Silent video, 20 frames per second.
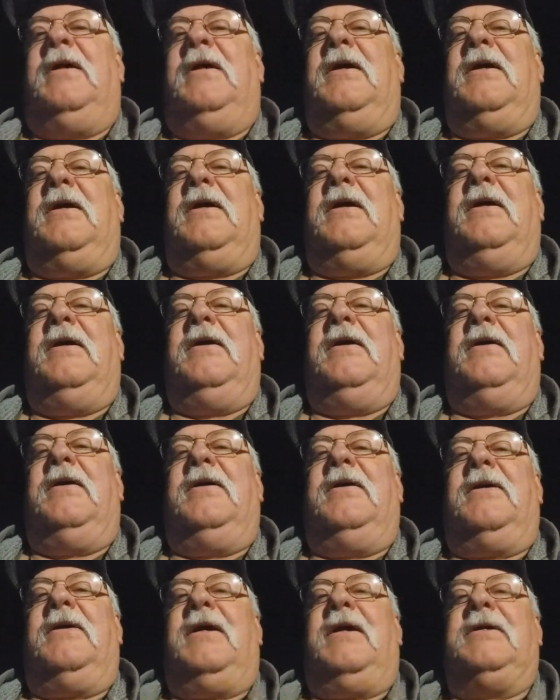
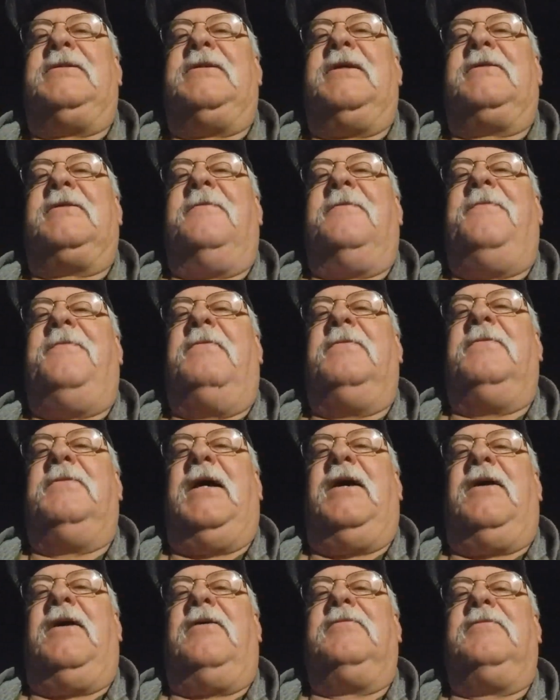I set the phone
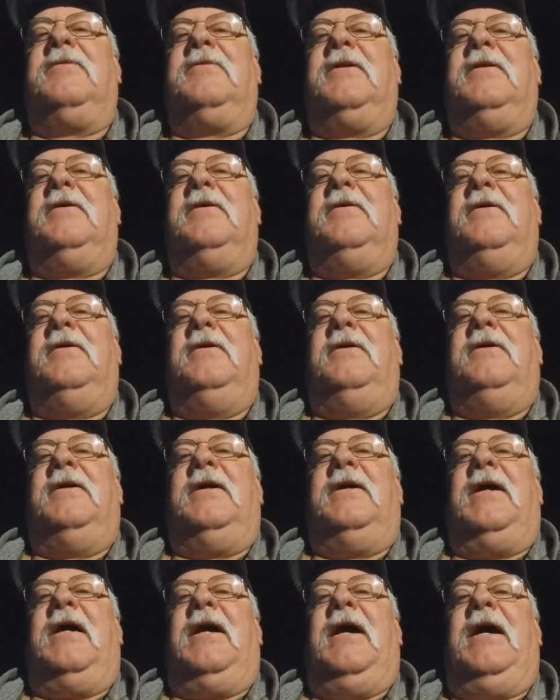down
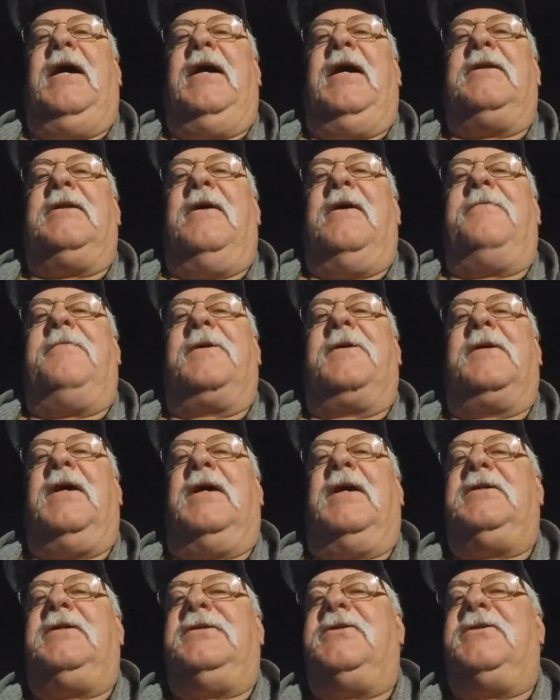and I
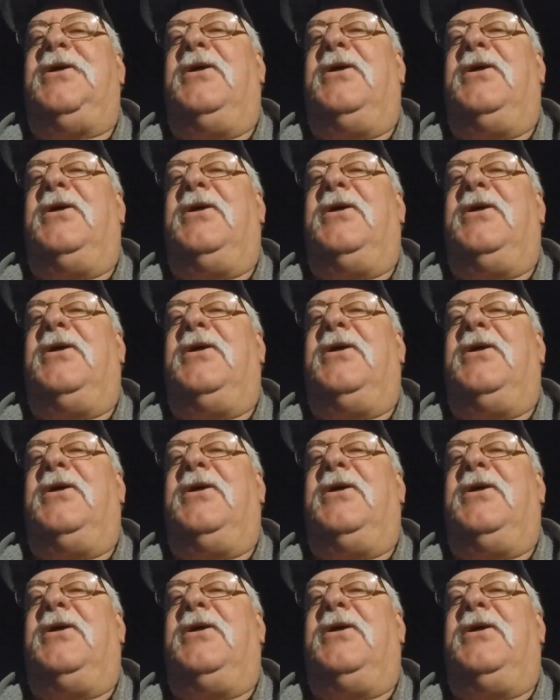forgot to turn